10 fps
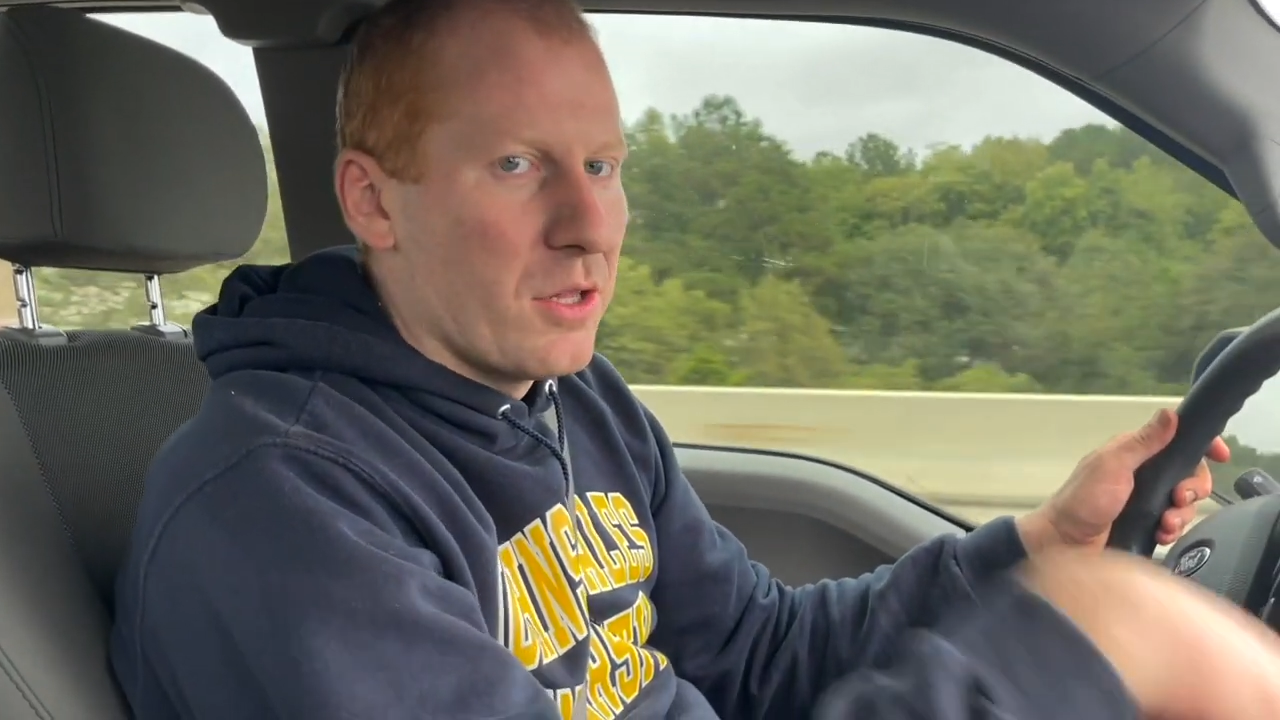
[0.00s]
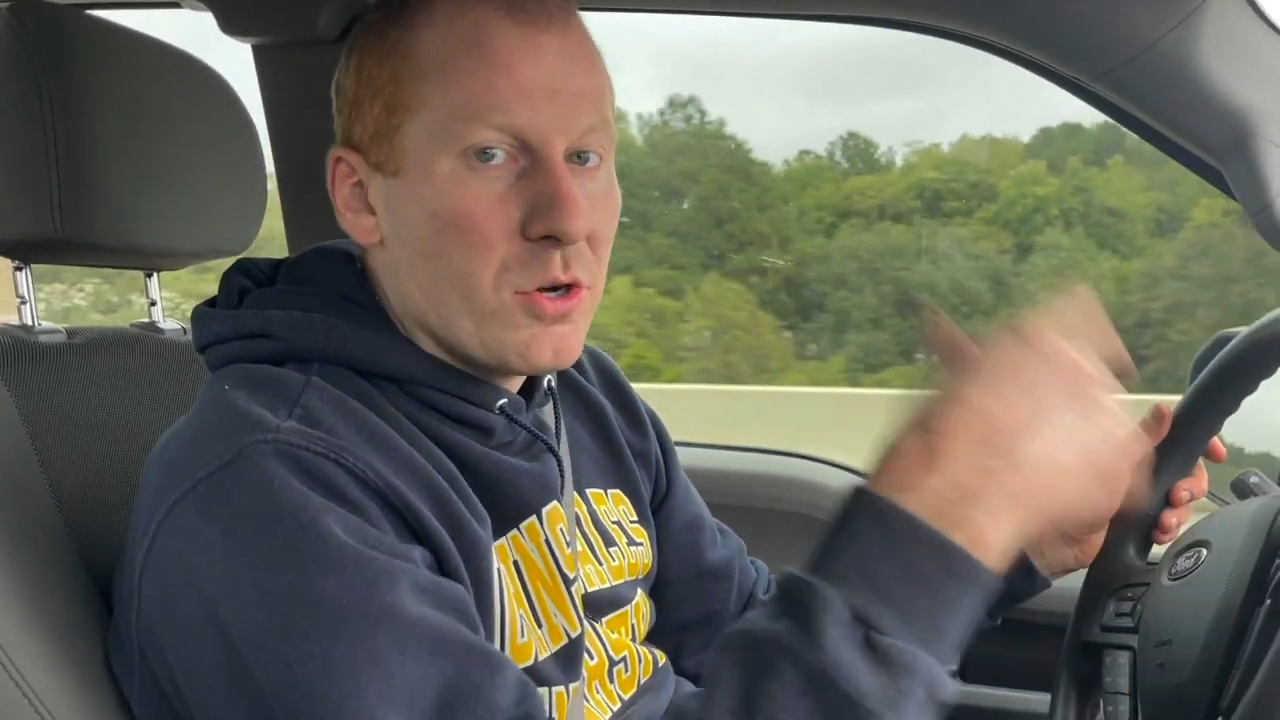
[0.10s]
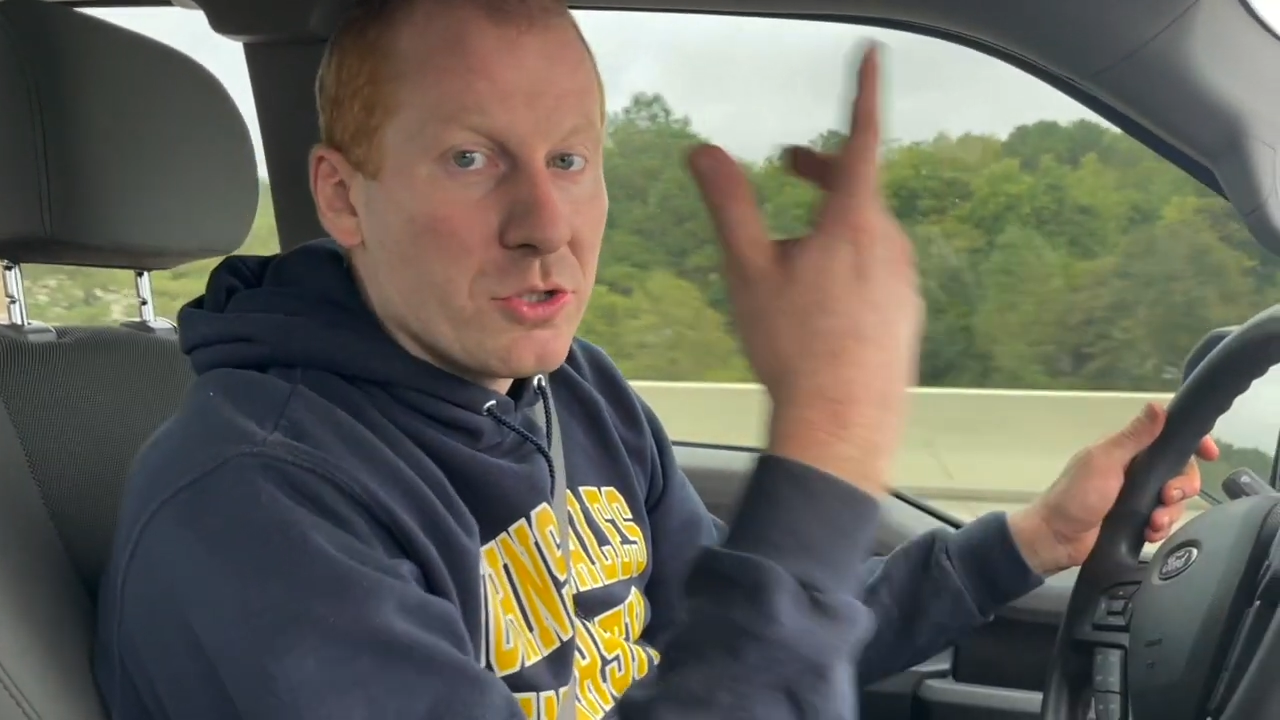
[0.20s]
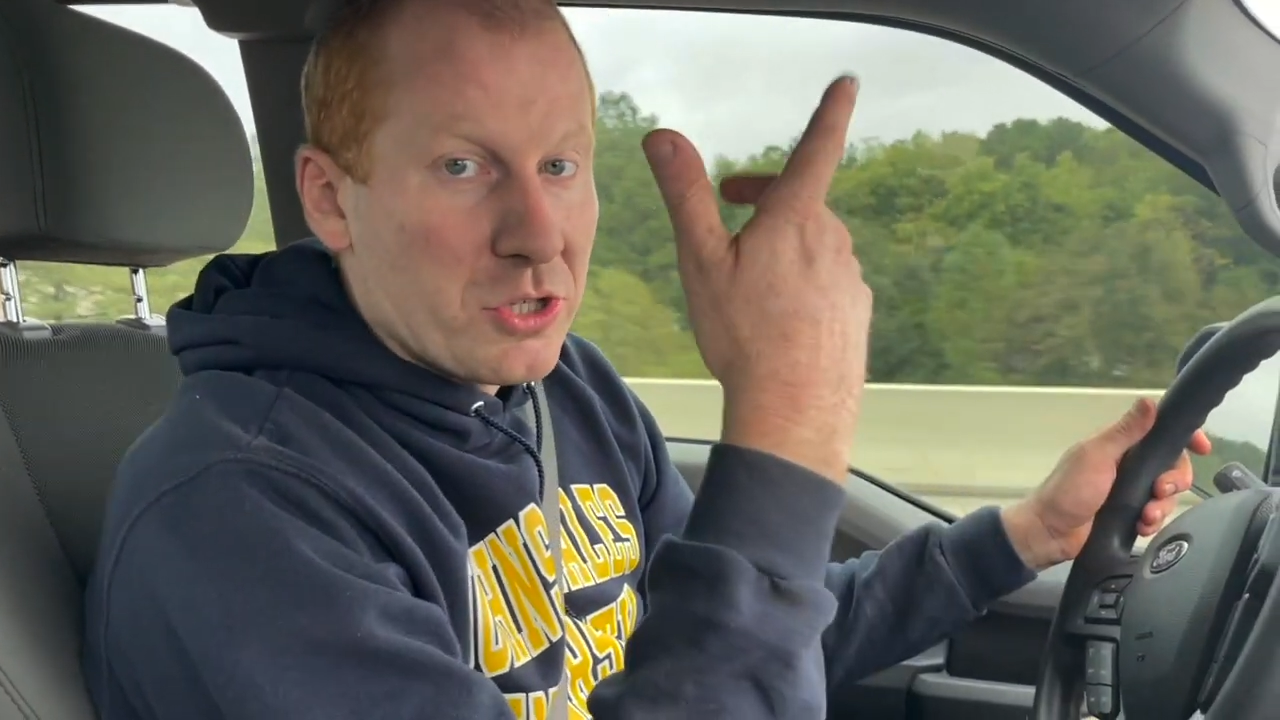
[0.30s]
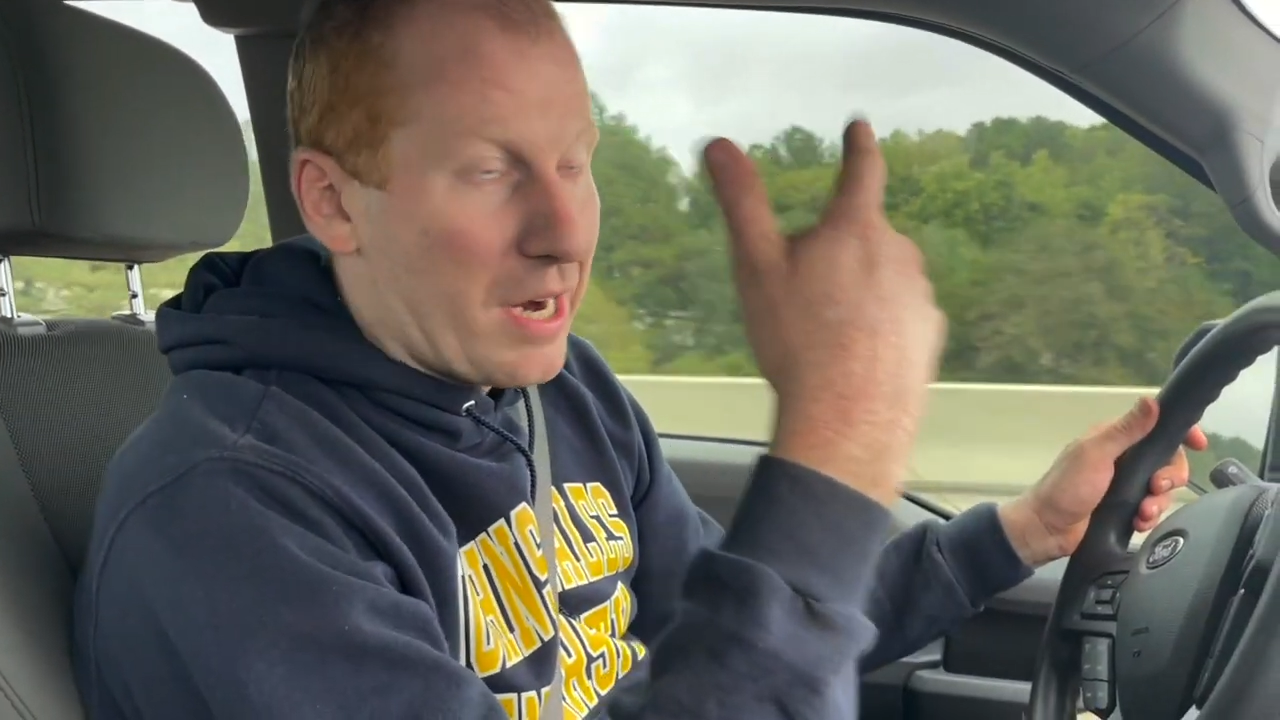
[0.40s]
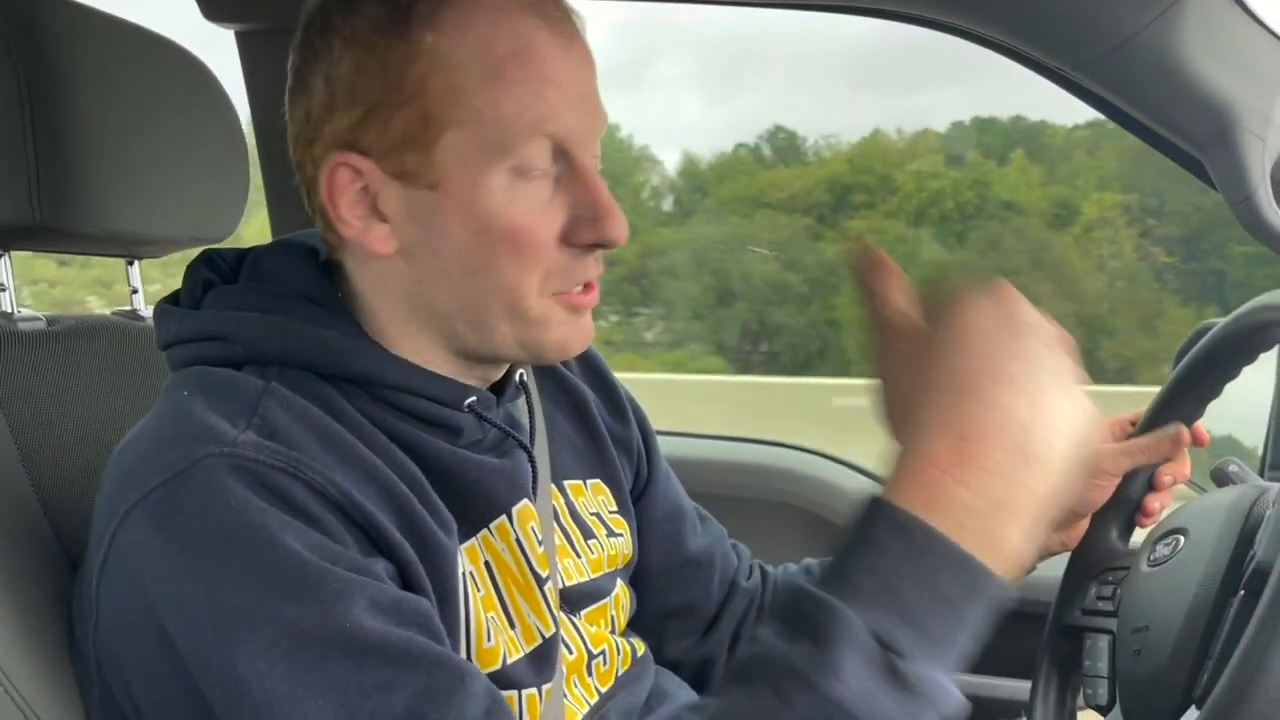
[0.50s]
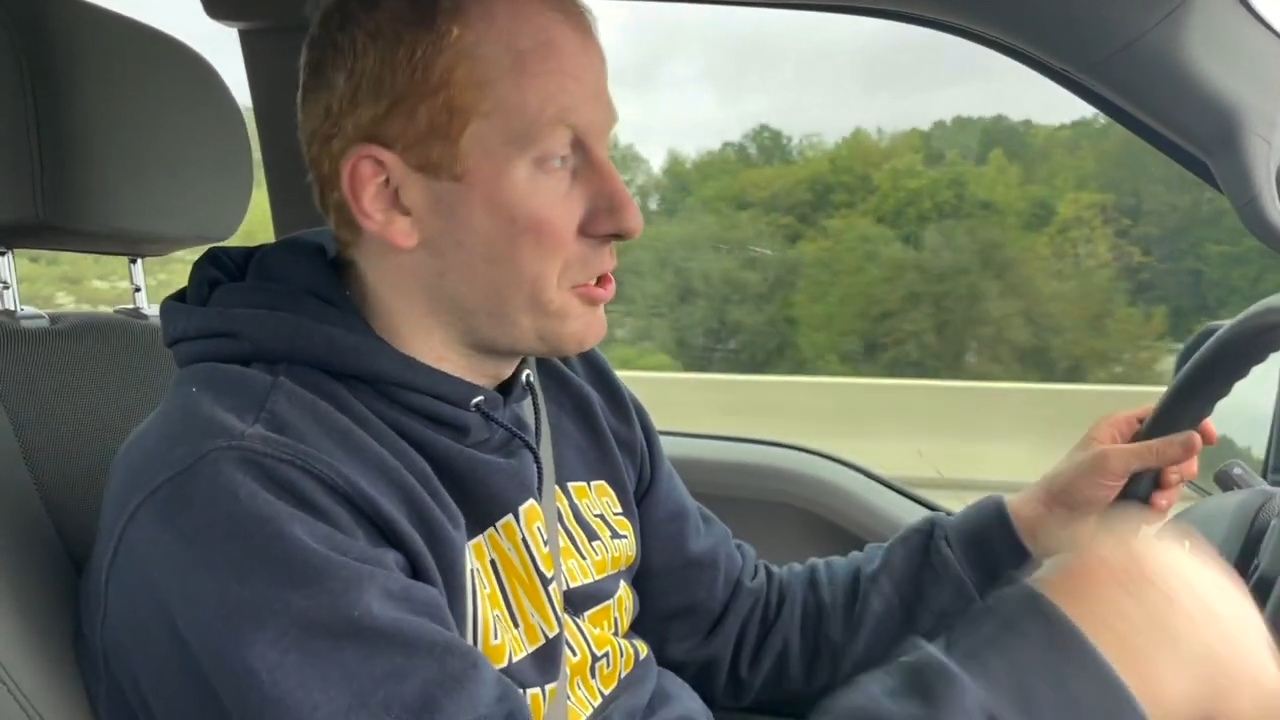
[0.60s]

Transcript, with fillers: local tractor